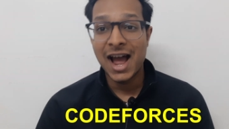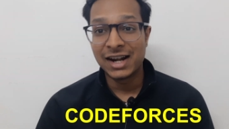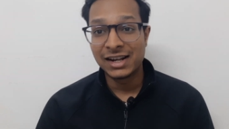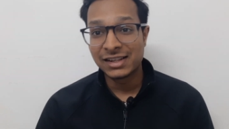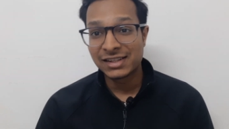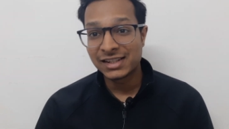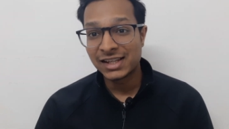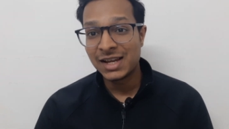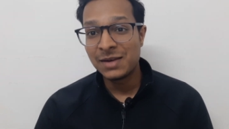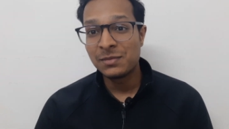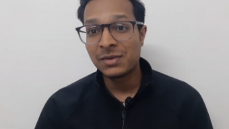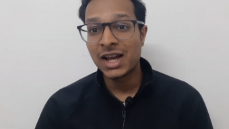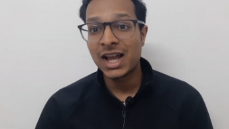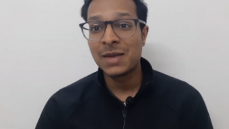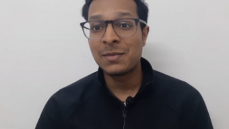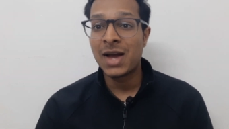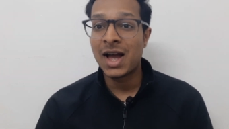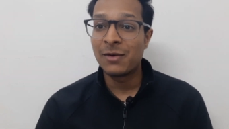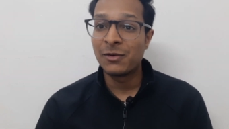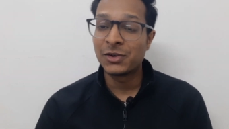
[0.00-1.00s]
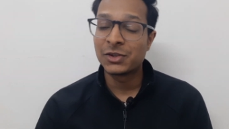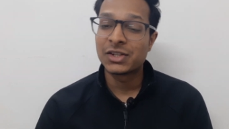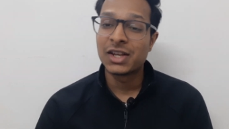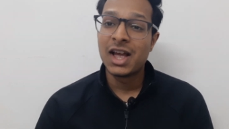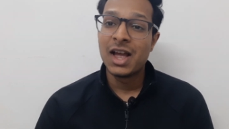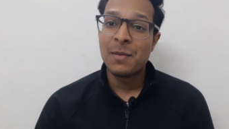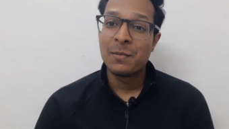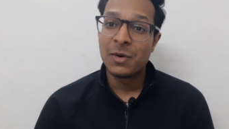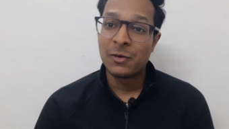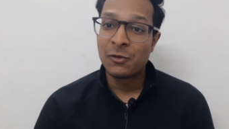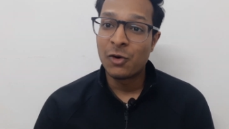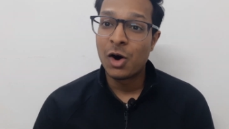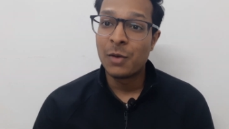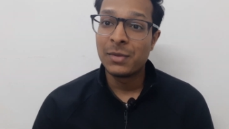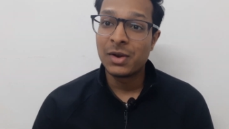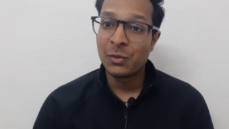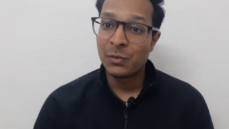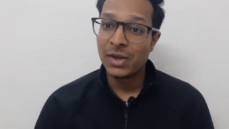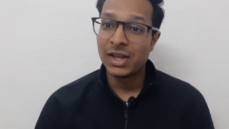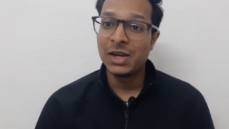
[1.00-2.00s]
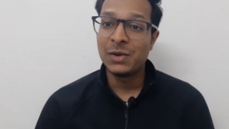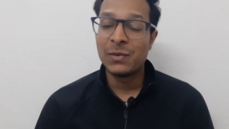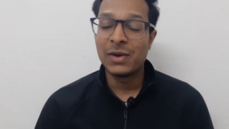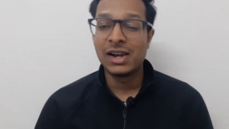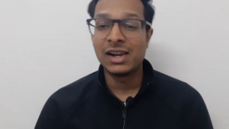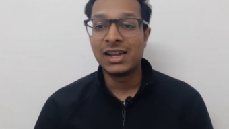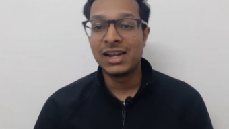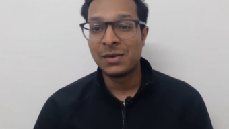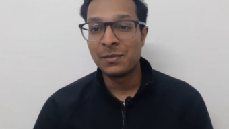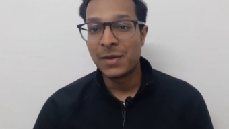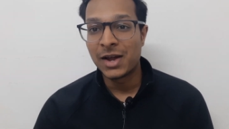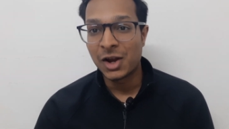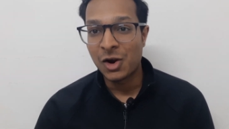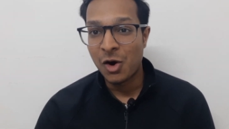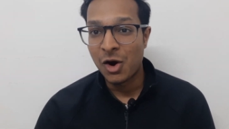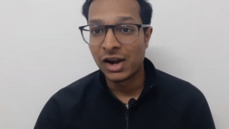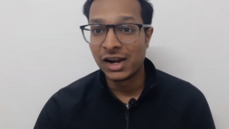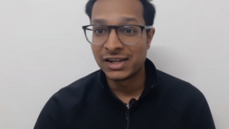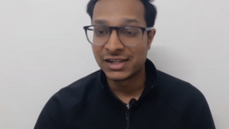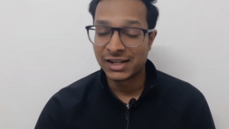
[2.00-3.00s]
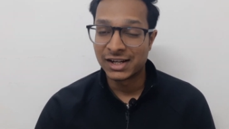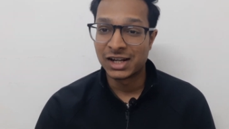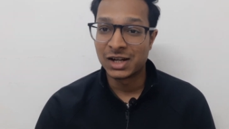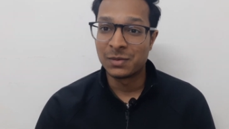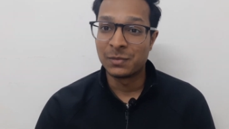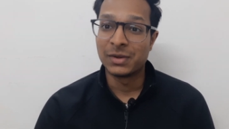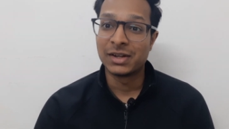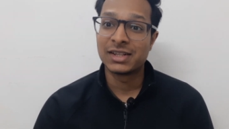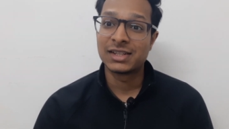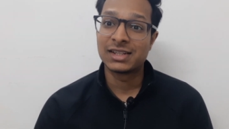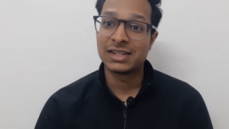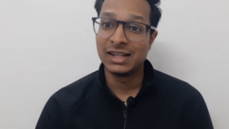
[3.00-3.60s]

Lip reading: At the same time, I was performing very well in my college academics.